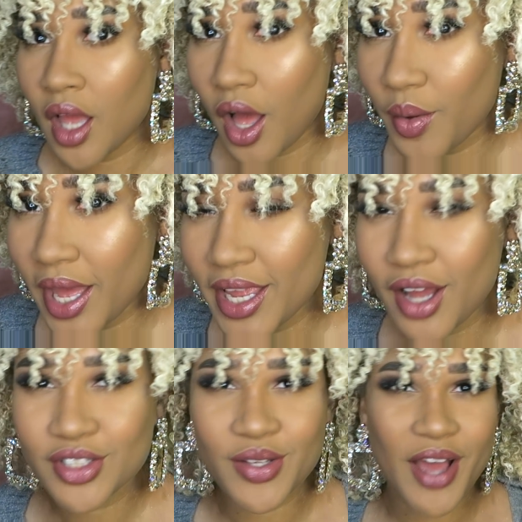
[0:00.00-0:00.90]
Okay
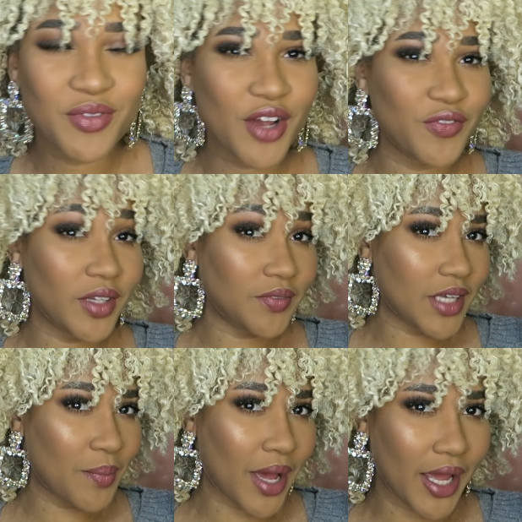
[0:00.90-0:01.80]
y'all, so after I fluffed
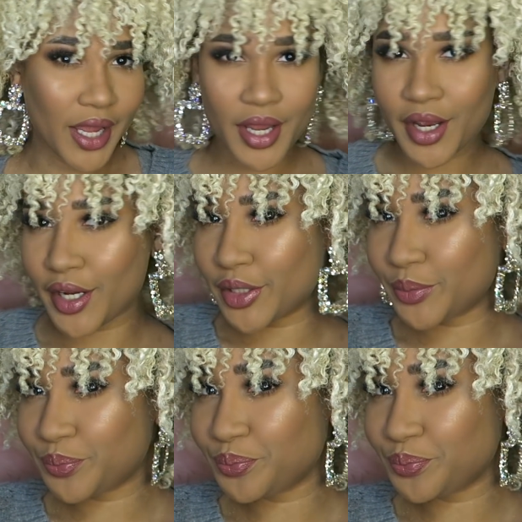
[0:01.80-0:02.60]
out my hair,